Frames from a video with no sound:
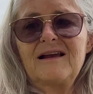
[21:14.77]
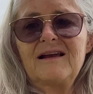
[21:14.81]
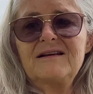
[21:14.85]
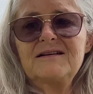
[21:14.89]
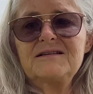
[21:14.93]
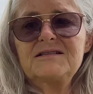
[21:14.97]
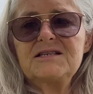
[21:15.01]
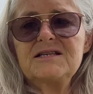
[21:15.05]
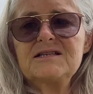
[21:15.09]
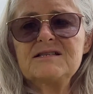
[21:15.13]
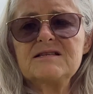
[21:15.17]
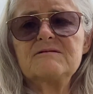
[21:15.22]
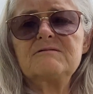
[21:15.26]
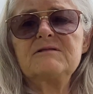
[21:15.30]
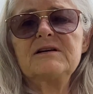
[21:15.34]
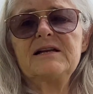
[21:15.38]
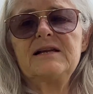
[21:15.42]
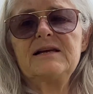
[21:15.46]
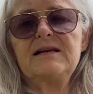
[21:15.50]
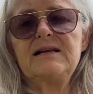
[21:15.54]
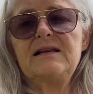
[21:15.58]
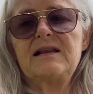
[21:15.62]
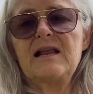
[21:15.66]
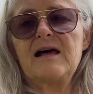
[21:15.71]
she's a
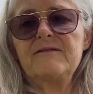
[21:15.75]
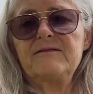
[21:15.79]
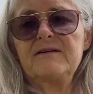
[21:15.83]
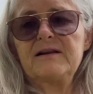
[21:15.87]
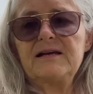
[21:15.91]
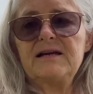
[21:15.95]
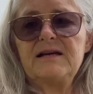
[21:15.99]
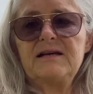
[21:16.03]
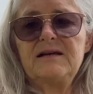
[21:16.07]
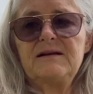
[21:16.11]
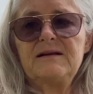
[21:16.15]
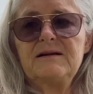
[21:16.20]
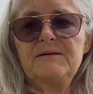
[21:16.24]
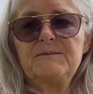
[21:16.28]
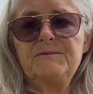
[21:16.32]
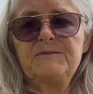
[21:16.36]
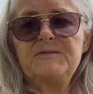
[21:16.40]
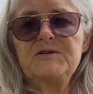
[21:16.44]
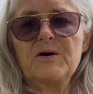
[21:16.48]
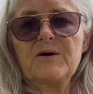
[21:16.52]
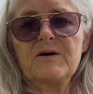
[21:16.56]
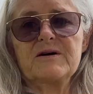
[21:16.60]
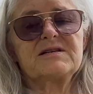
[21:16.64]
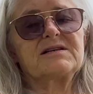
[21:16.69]
really lovely
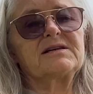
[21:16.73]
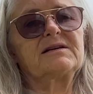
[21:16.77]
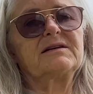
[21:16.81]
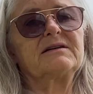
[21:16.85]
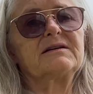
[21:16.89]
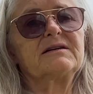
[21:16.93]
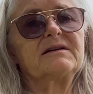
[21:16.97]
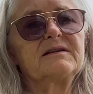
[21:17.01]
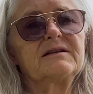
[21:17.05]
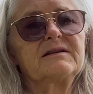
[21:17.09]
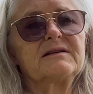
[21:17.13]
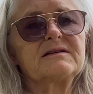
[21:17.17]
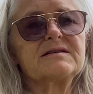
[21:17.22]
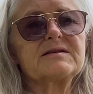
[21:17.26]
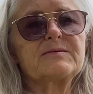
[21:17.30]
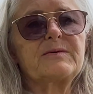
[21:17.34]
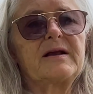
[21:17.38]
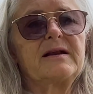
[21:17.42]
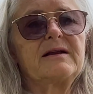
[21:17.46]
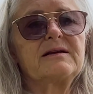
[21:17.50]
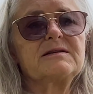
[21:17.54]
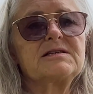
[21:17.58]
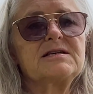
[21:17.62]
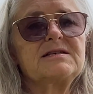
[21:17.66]
doctor, this
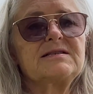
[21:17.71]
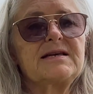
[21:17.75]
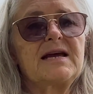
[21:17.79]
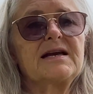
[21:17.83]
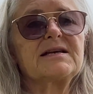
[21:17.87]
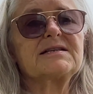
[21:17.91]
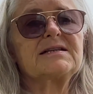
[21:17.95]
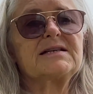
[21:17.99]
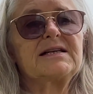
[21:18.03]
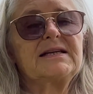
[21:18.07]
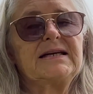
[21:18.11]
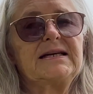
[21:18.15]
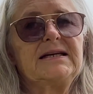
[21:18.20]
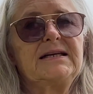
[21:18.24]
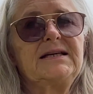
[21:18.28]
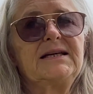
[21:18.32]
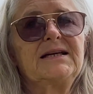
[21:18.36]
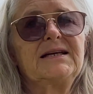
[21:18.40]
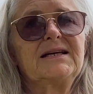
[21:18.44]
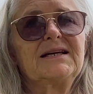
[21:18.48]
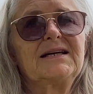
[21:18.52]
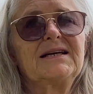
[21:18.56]
one, and she's actually